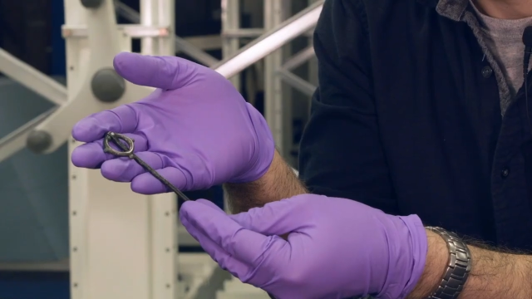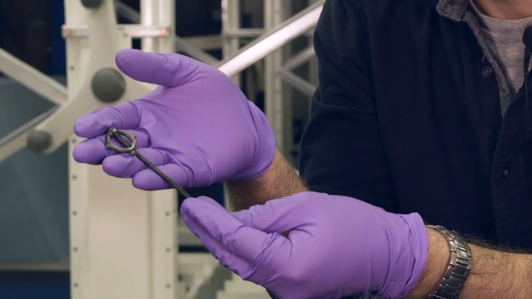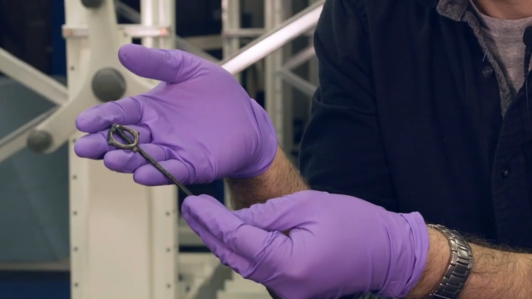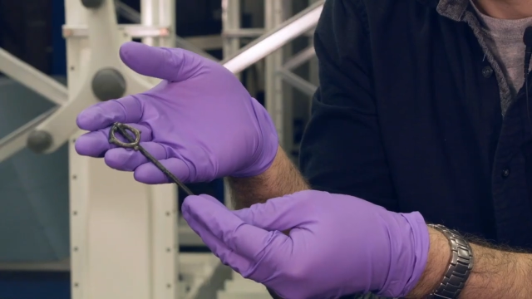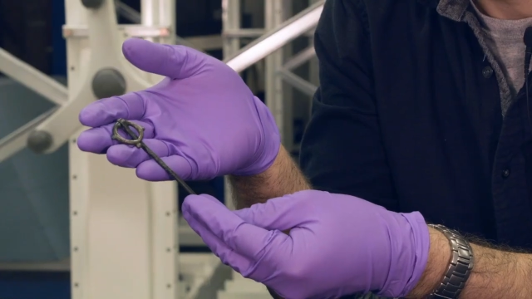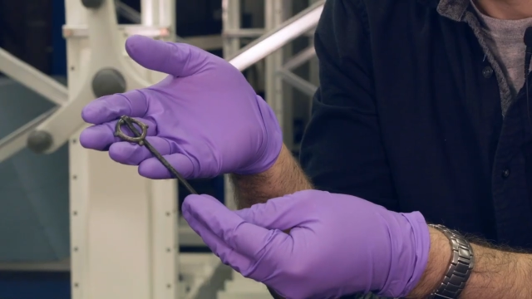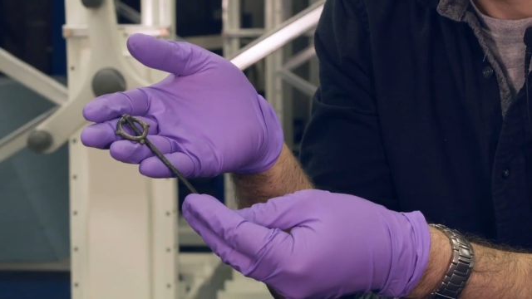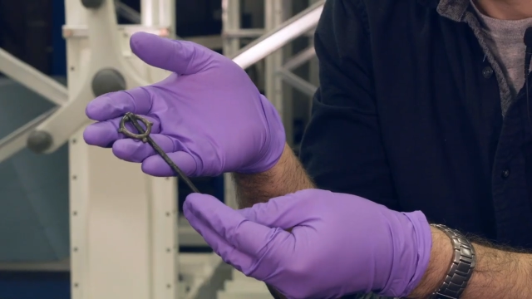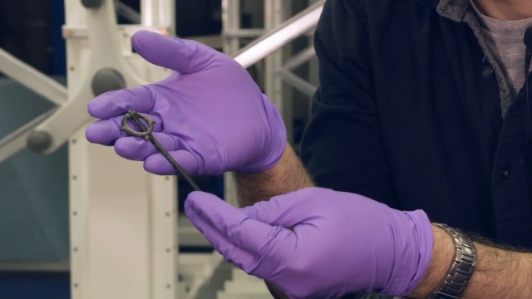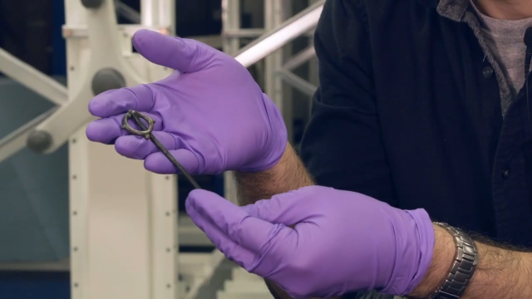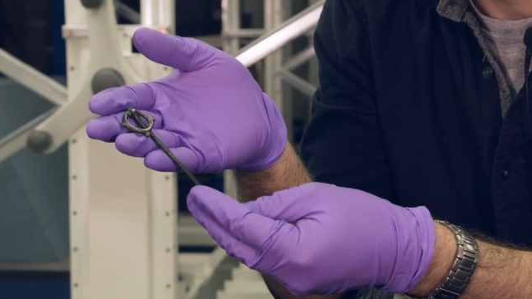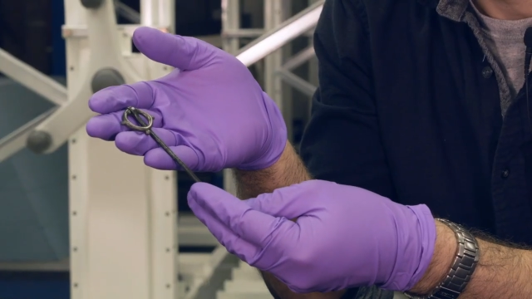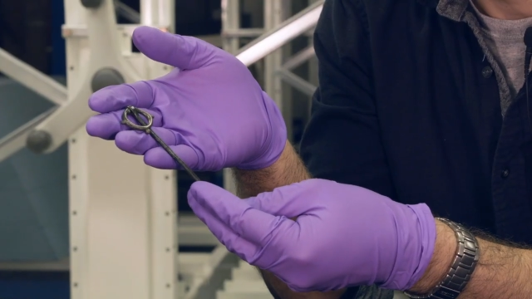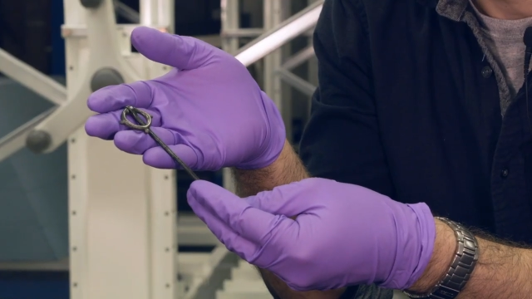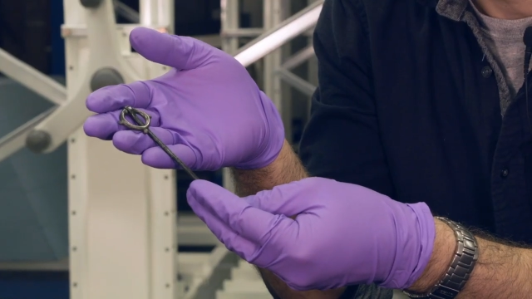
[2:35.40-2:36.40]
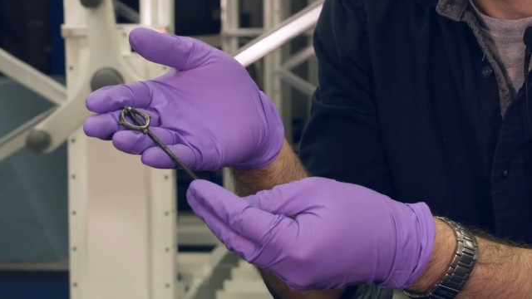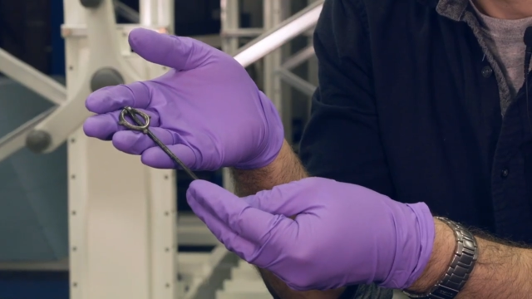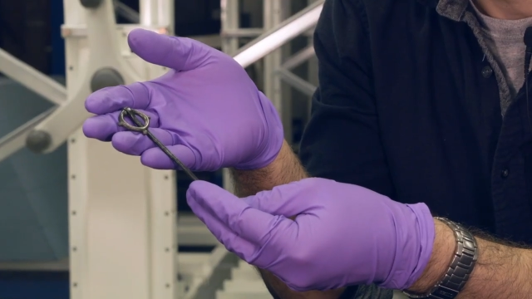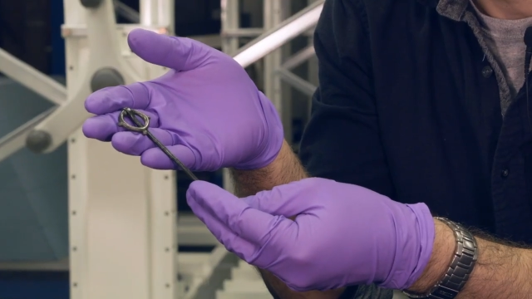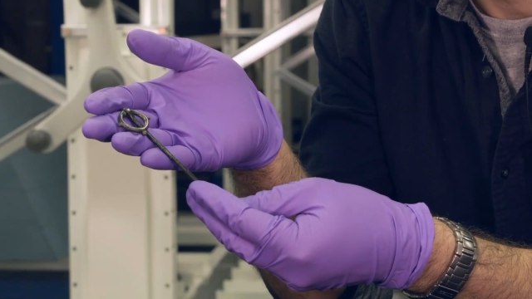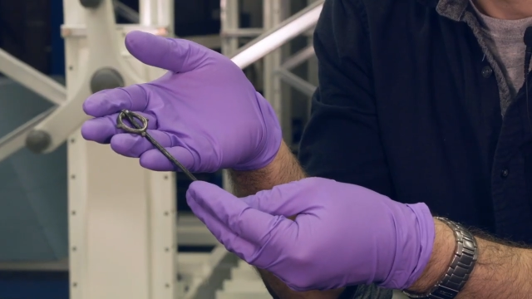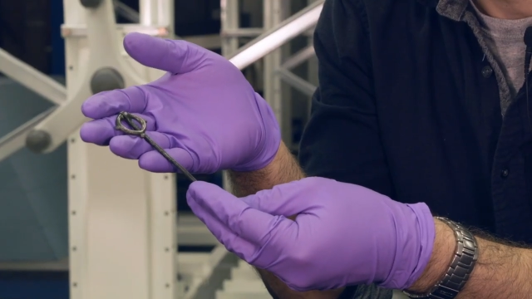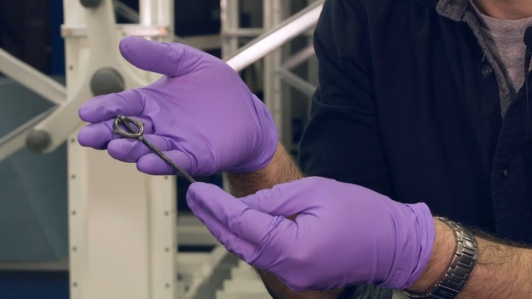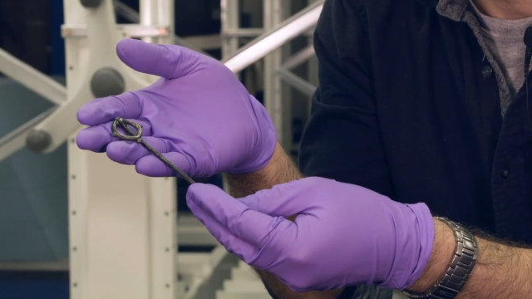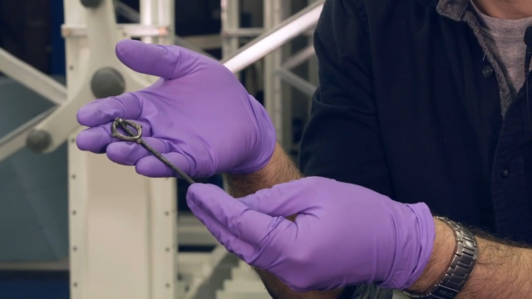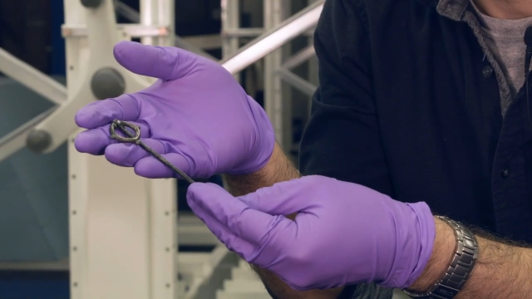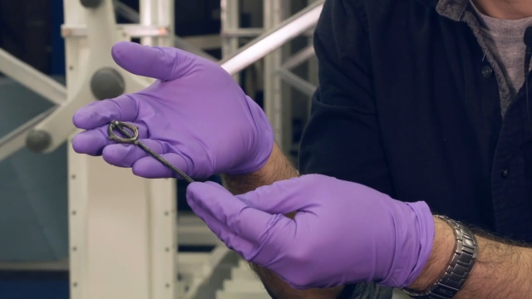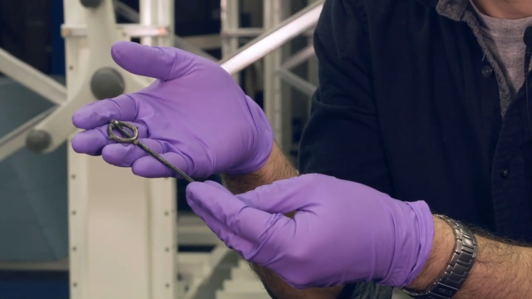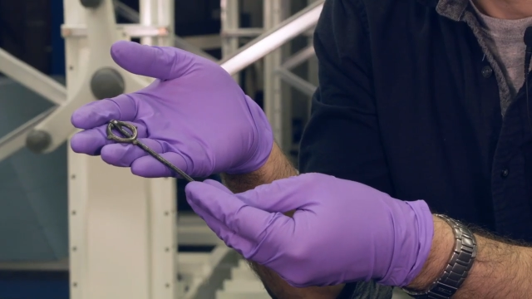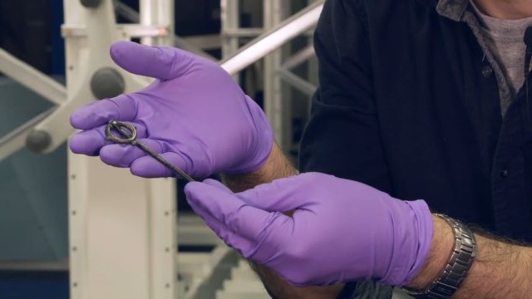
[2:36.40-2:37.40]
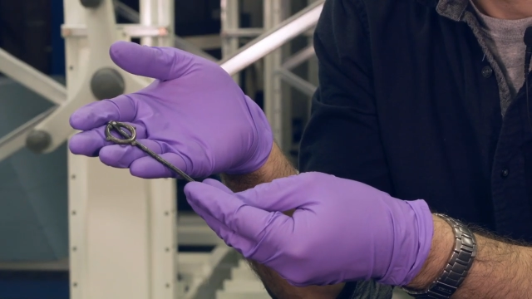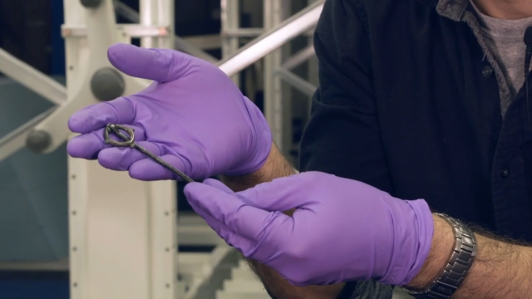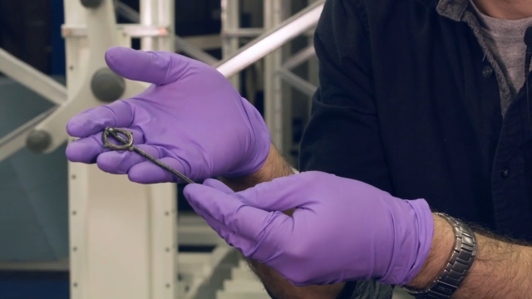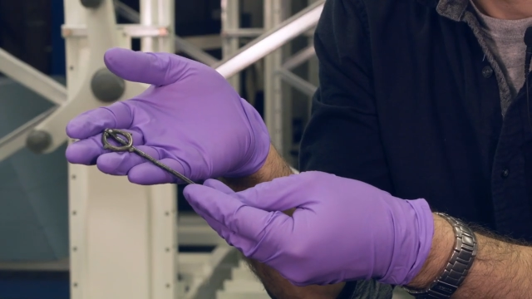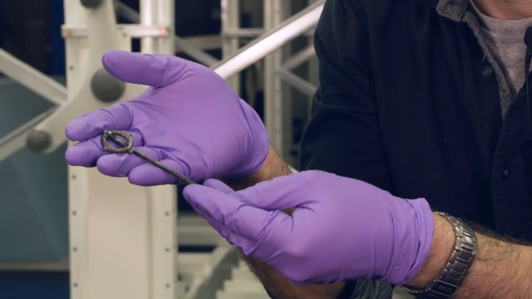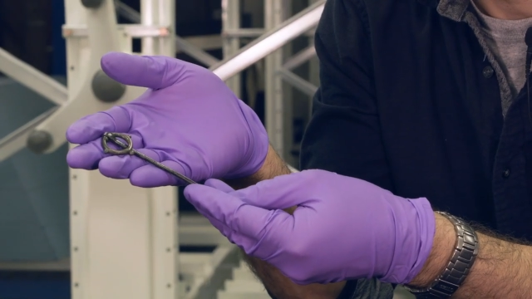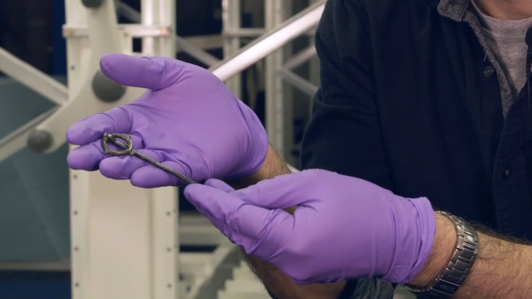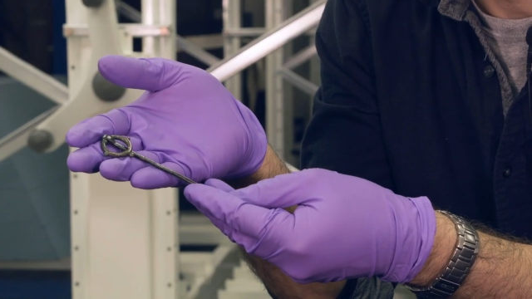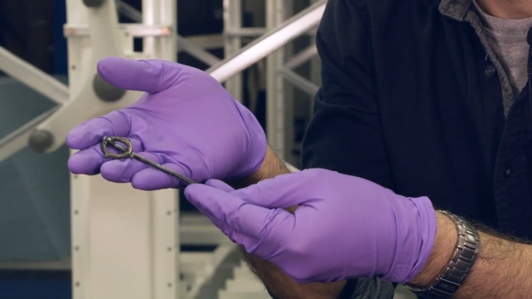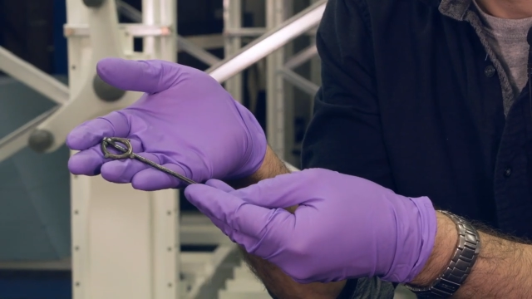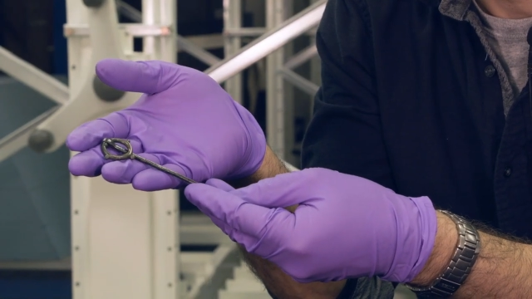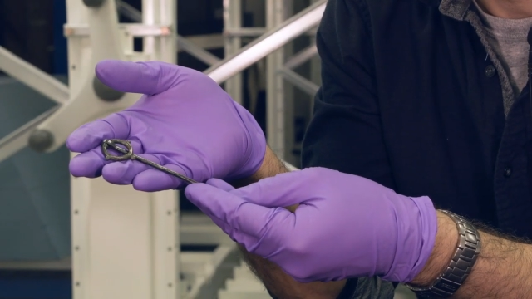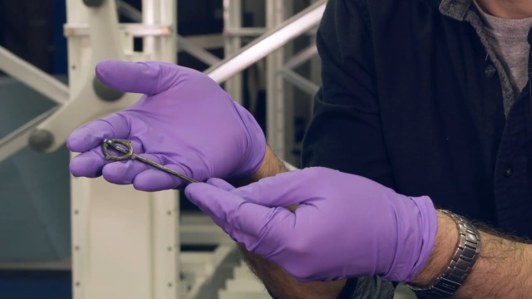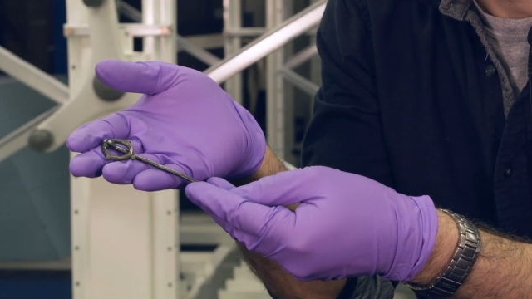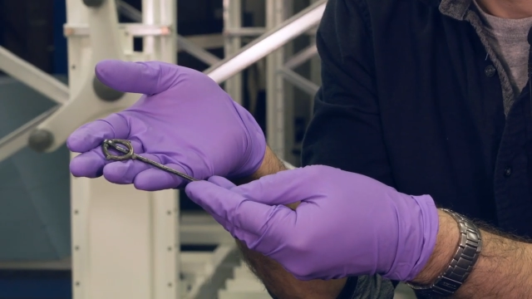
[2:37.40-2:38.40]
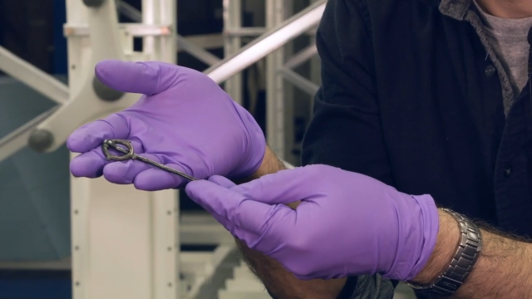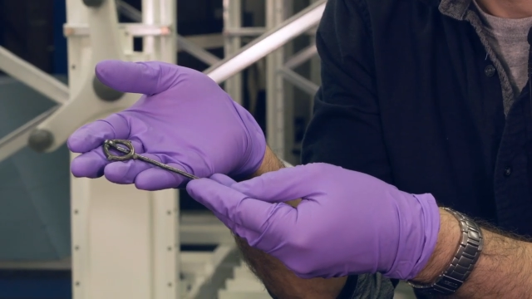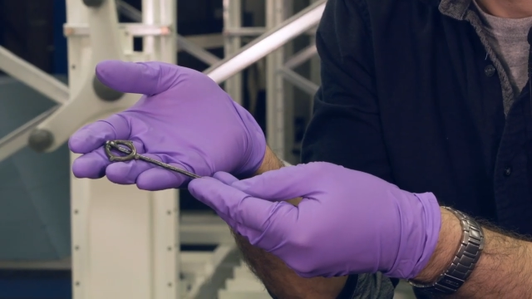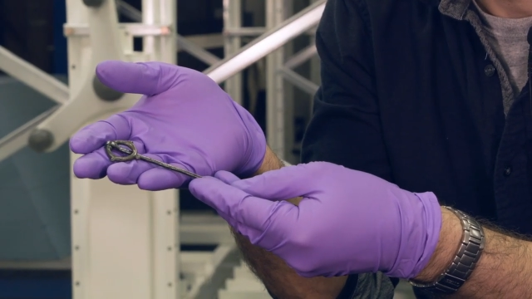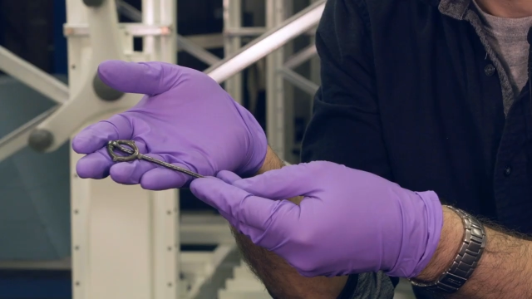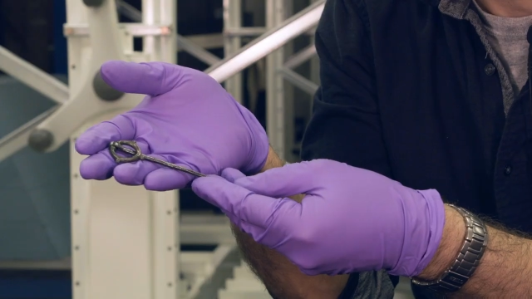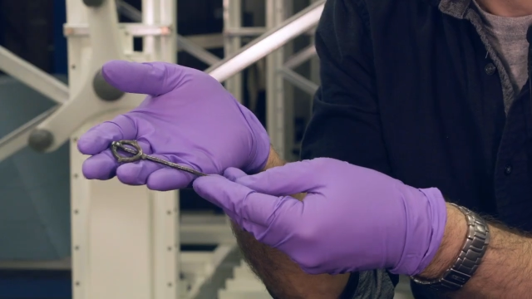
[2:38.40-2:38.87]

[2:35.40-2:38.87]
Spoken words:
[unreadable: no face in view]